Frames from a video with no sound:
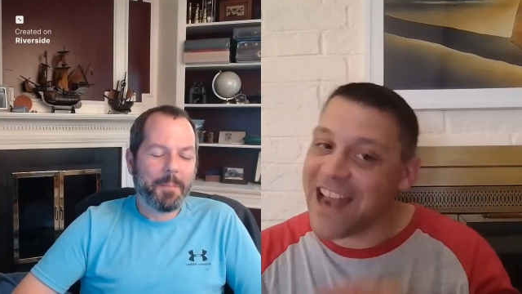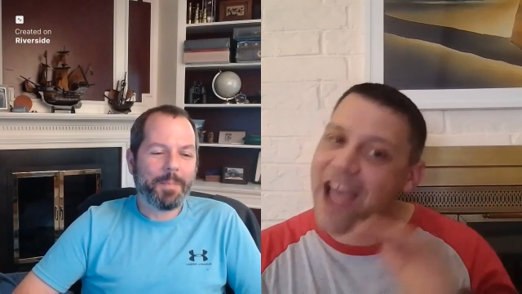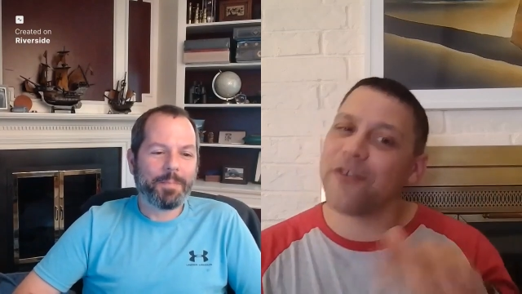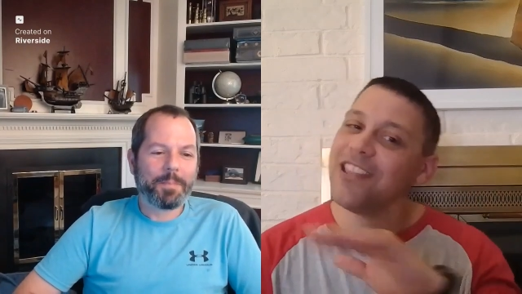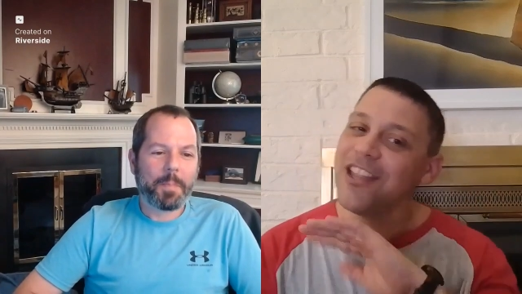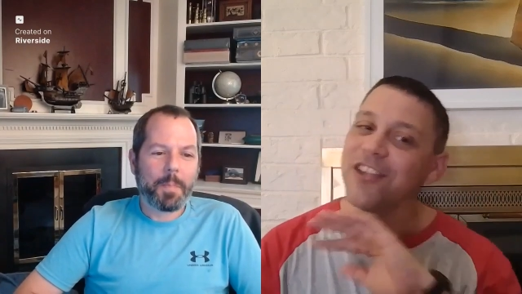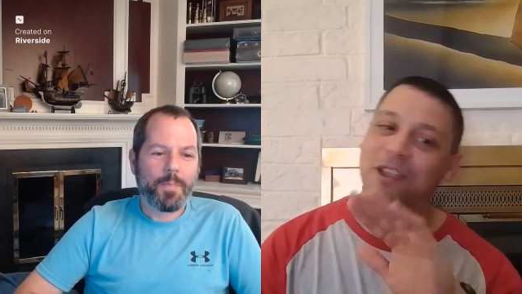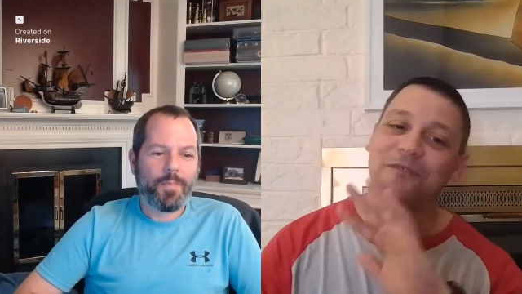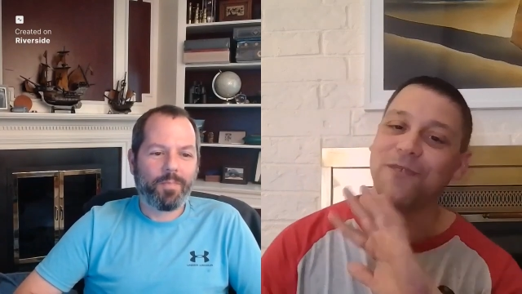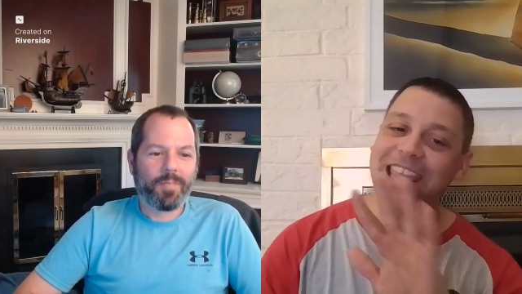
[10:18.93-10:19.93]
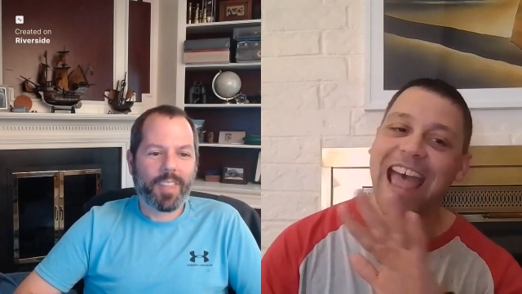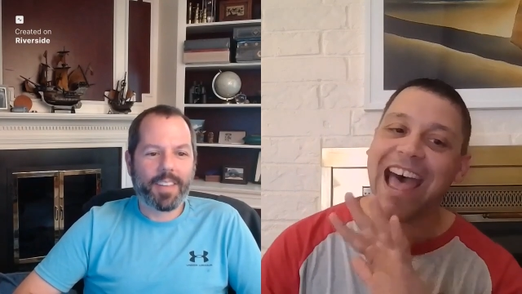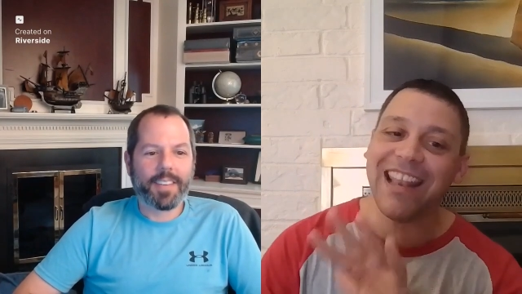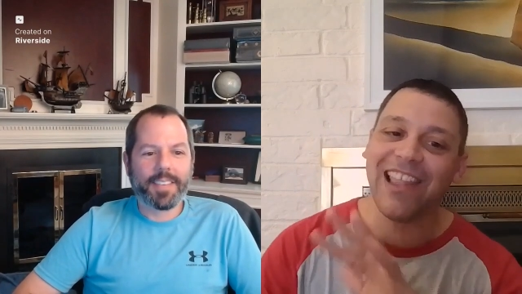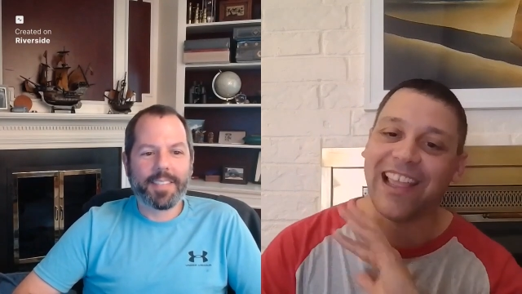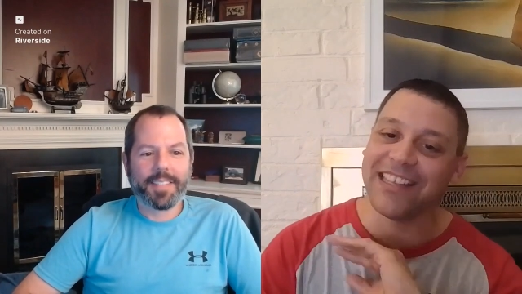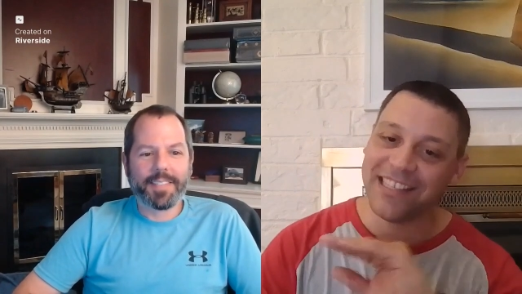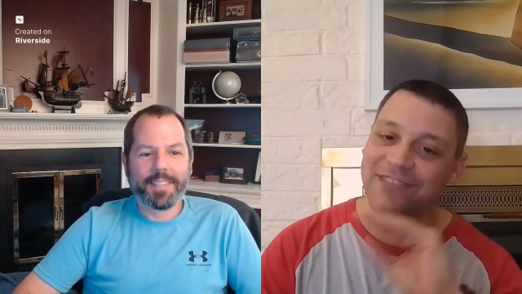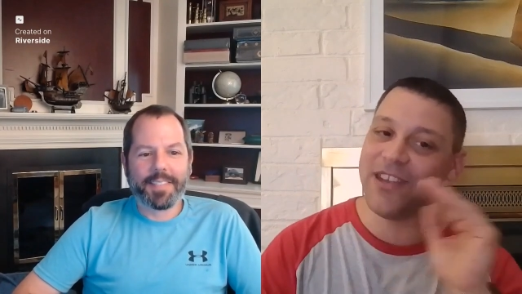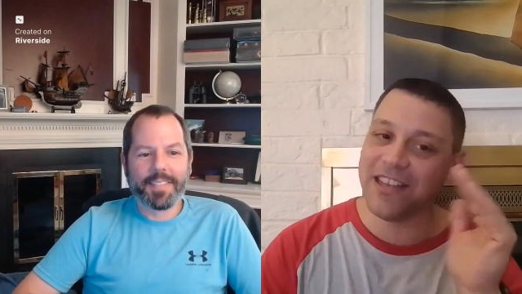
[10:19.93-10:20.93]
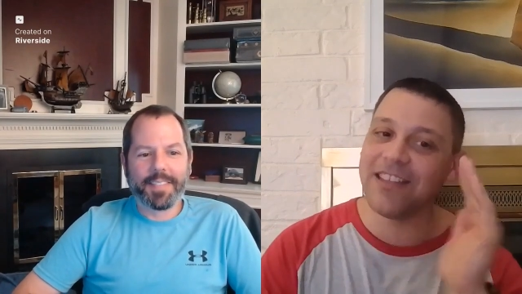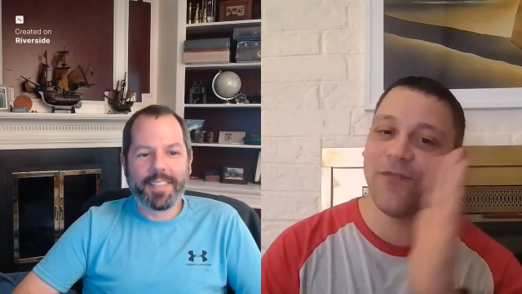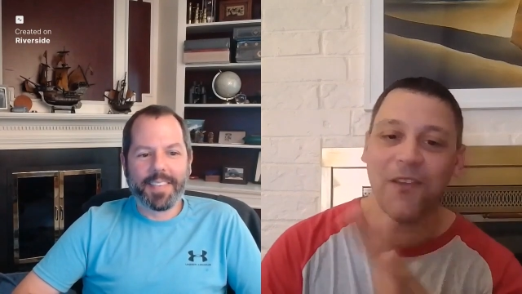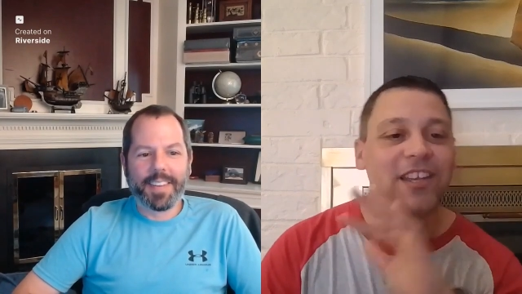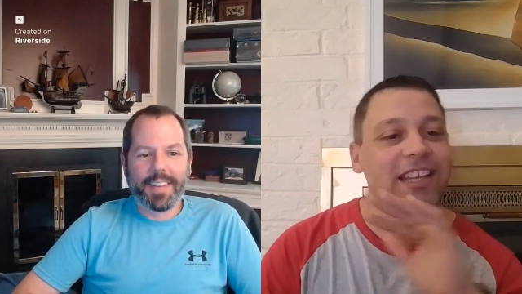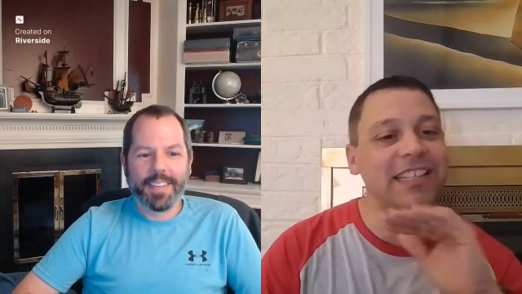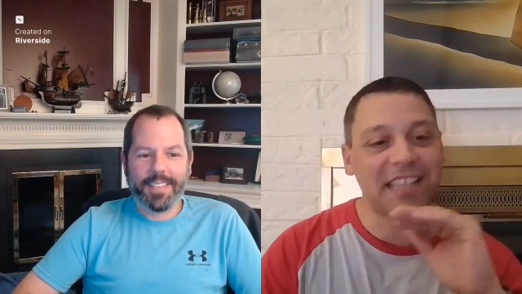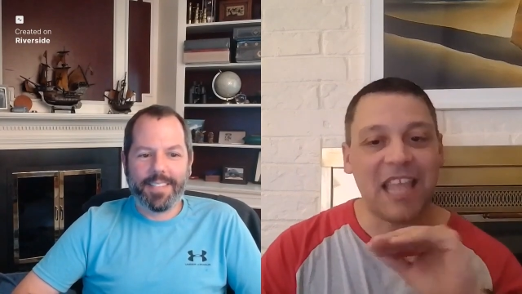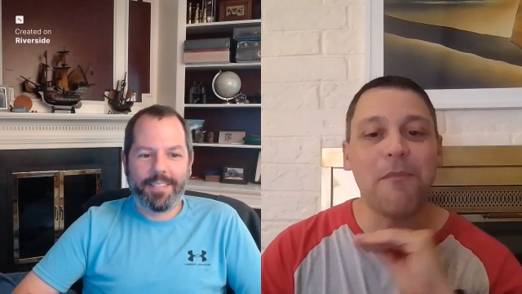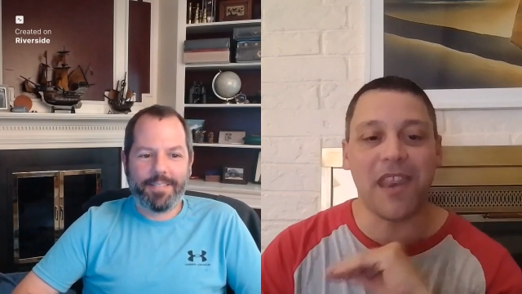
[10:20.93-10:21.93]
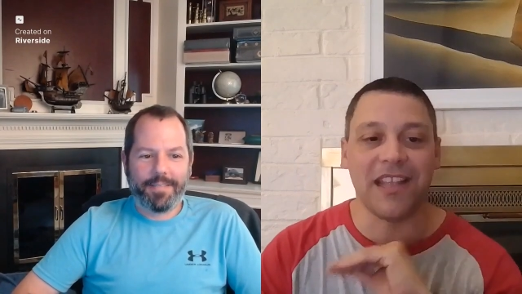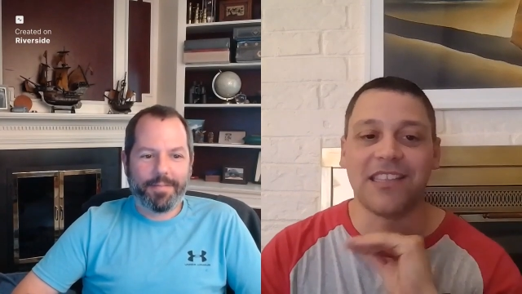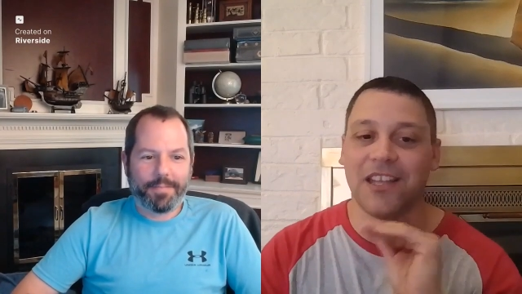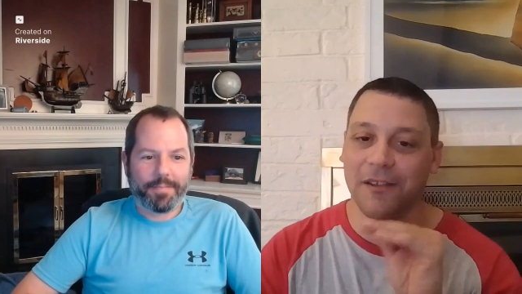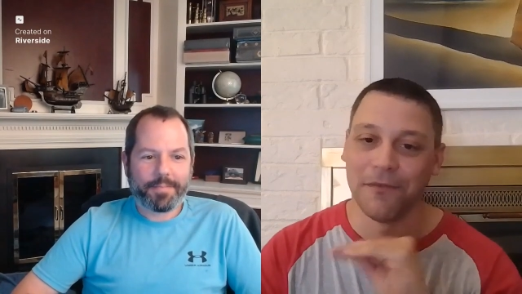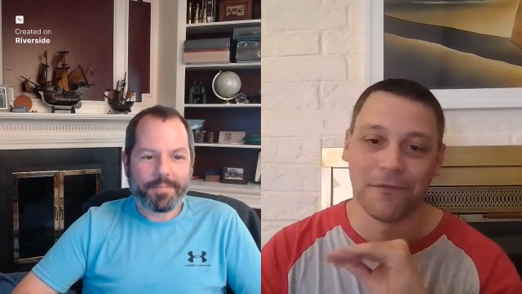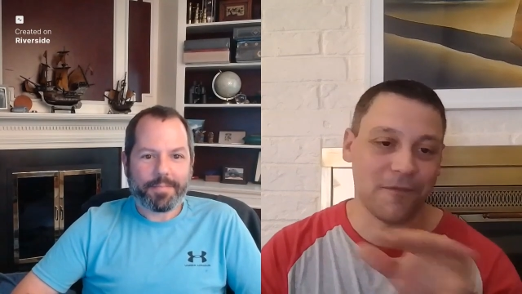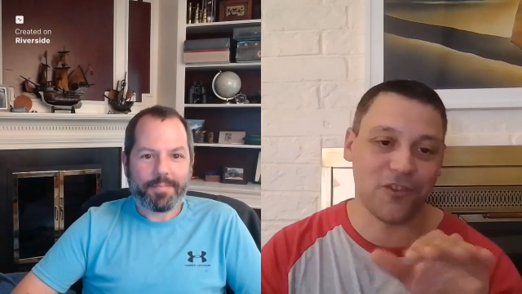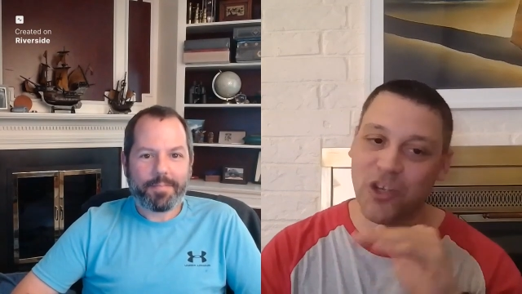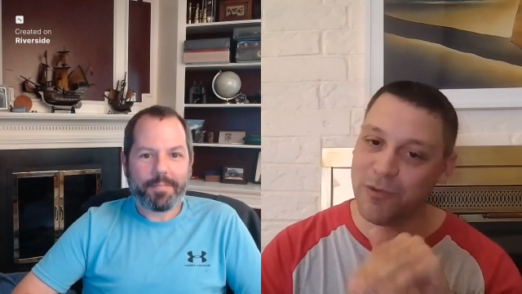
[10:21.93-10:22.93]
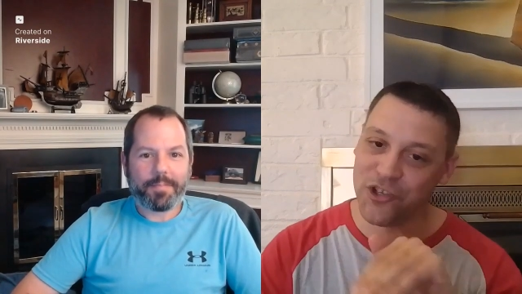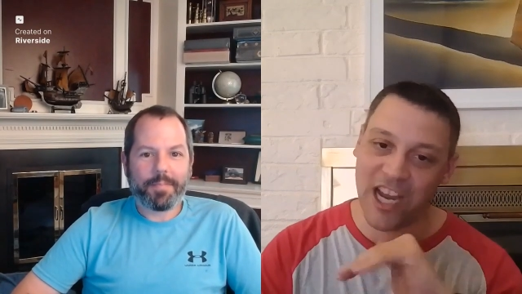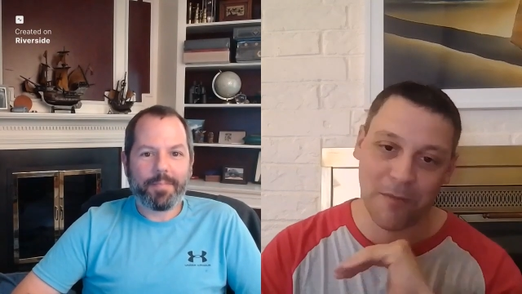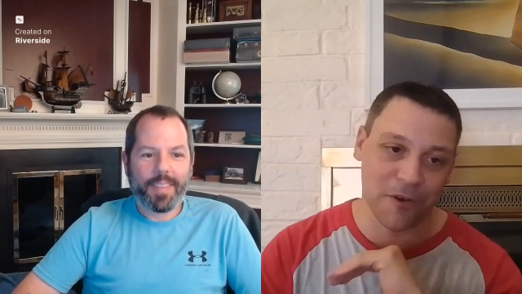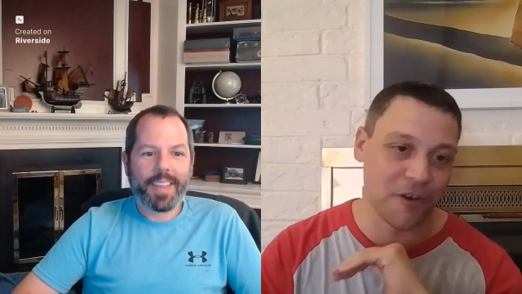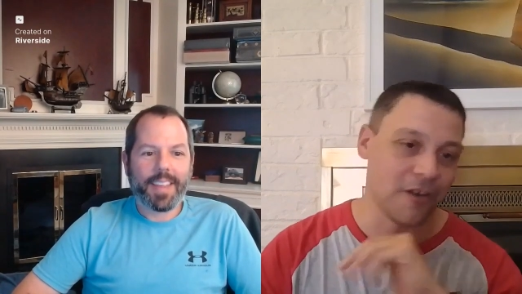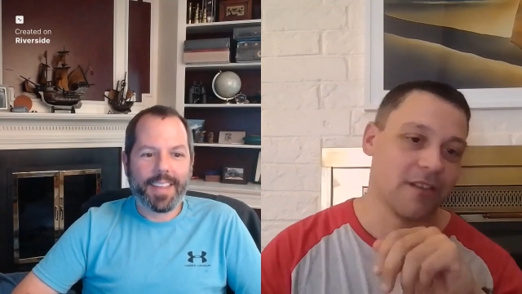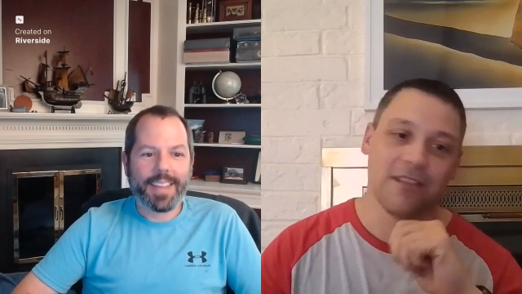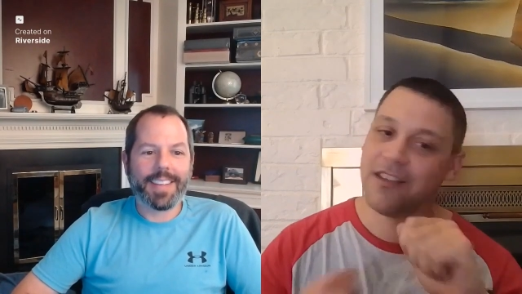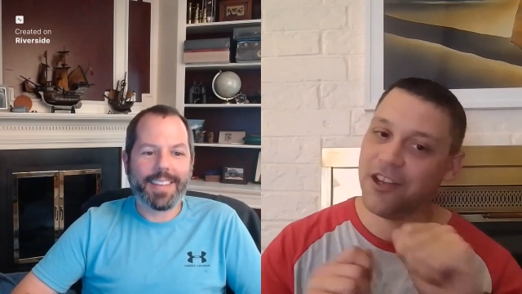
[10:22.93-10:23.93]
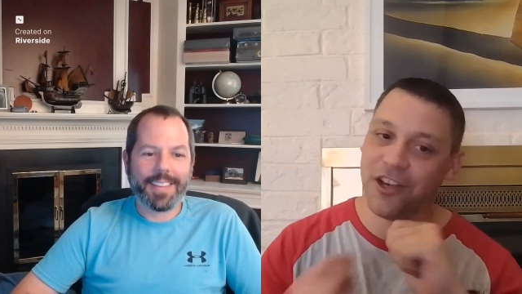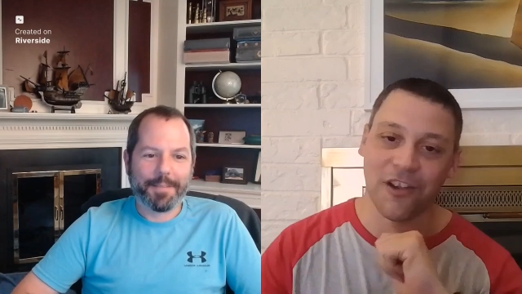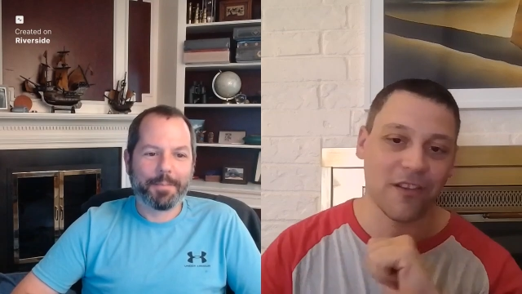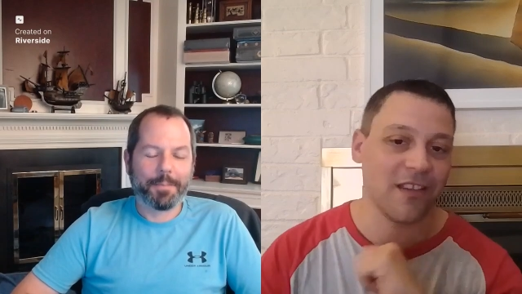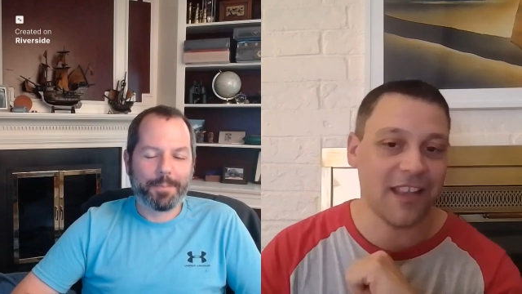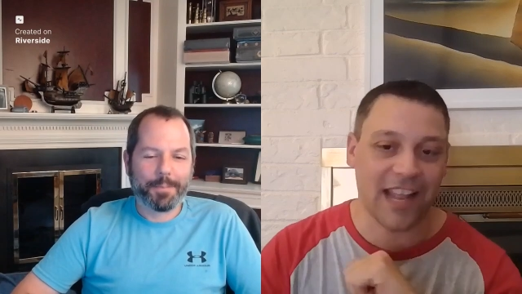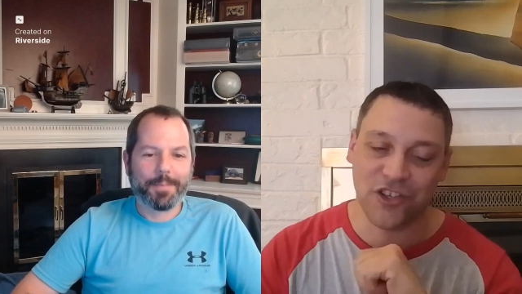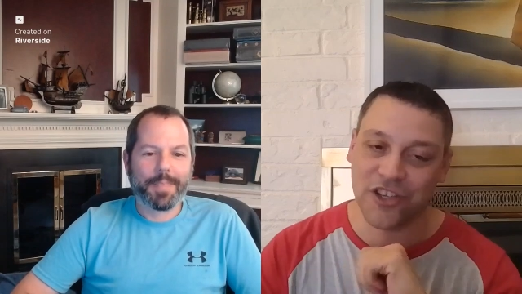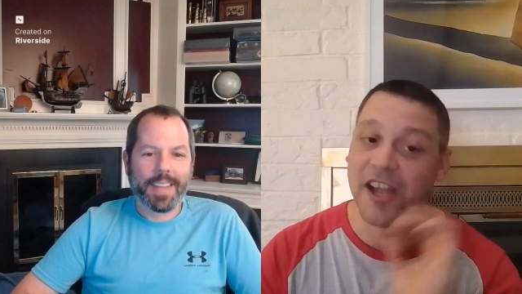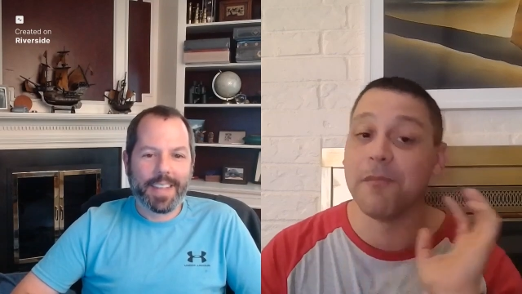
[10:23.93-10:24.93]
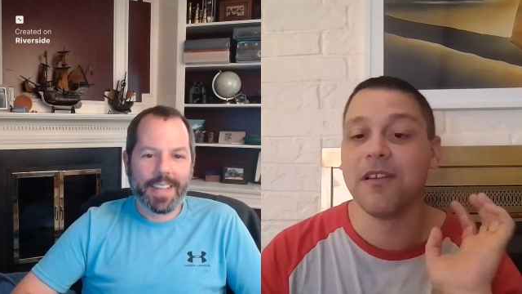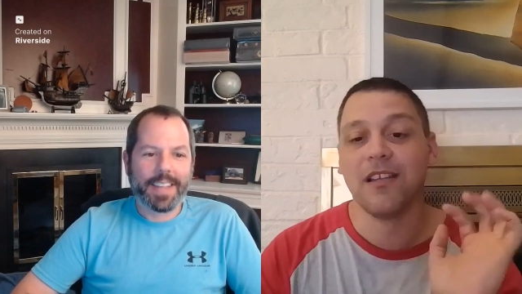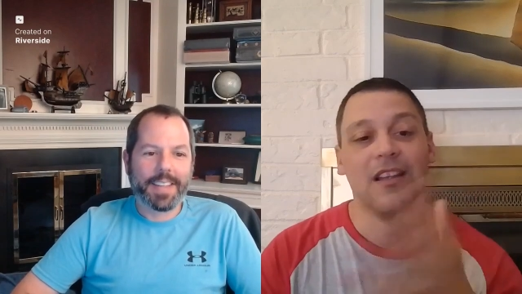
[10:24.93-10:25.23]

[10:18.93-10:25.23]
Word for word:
Speaker 1: now look, we we had like a we we've done ten minutes of jibber jabber, you know, catching up.